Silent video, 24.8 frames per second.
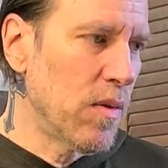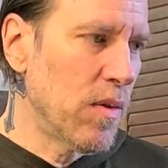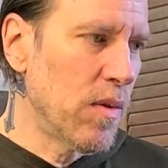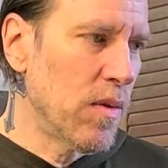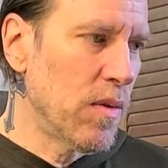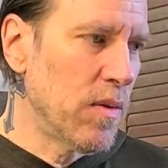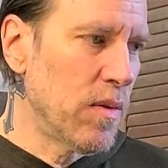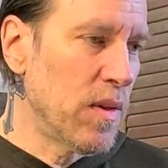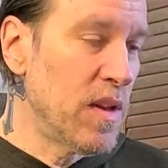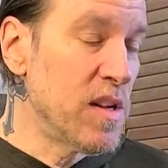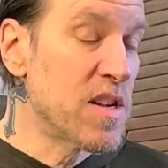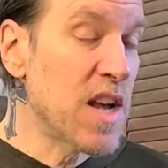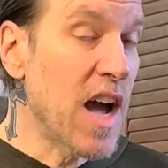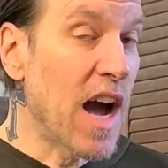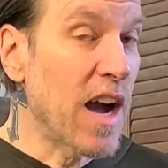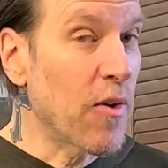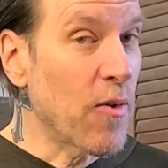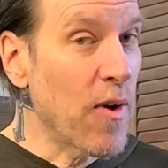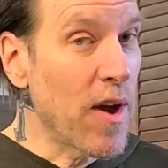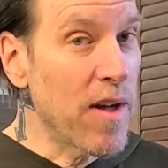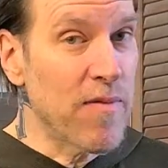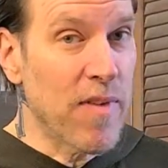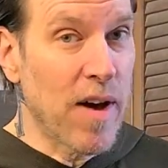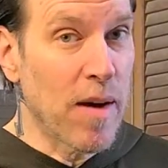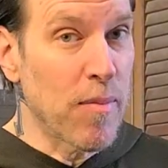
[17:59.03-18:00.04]
he's got
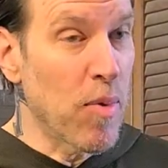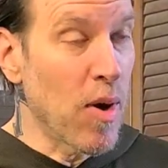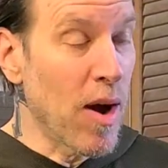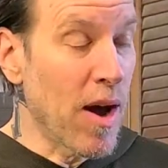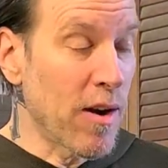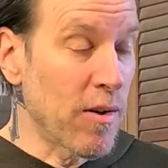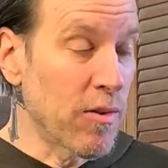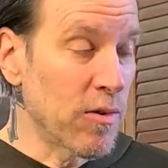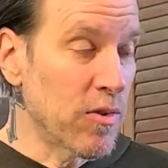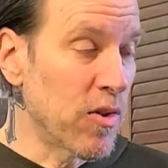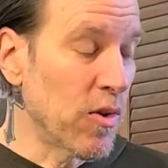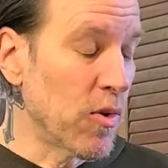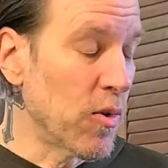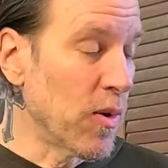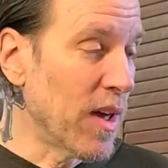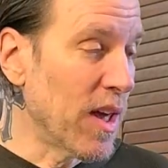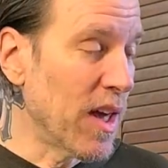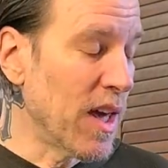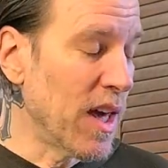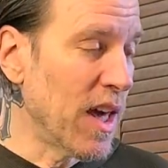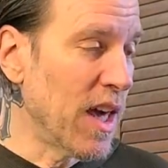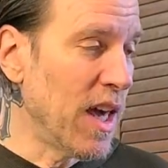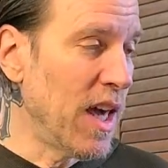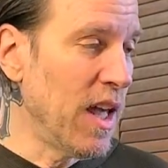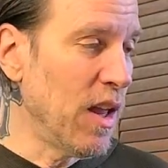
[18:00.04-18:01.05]
great vibrato too.
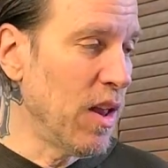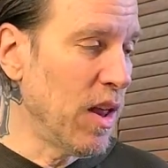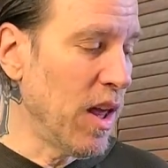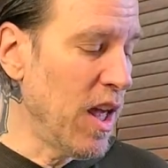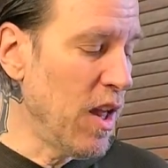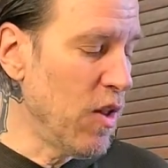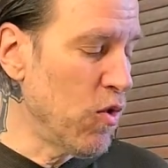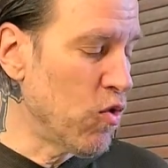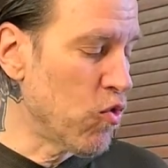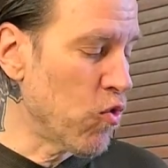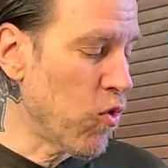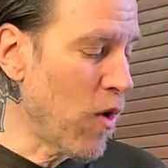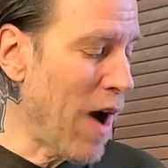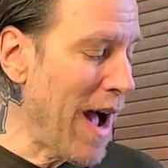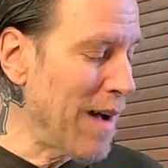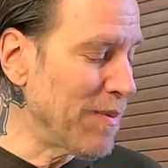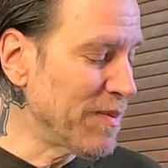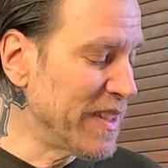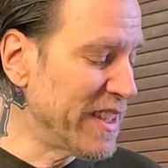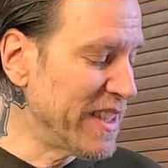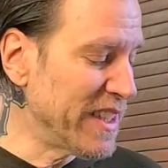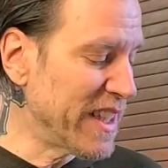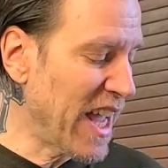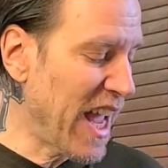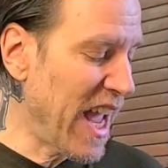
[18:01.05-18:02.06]
He drops
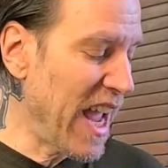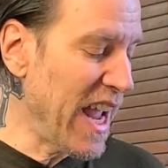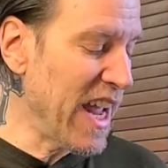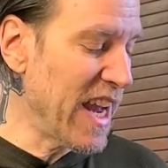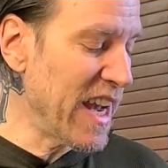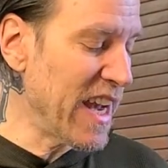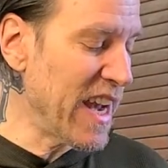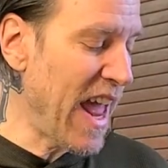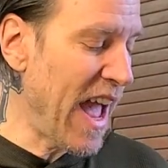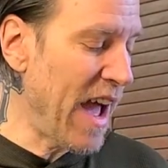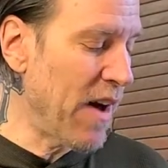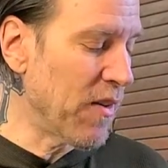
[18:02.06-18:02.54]
his hand down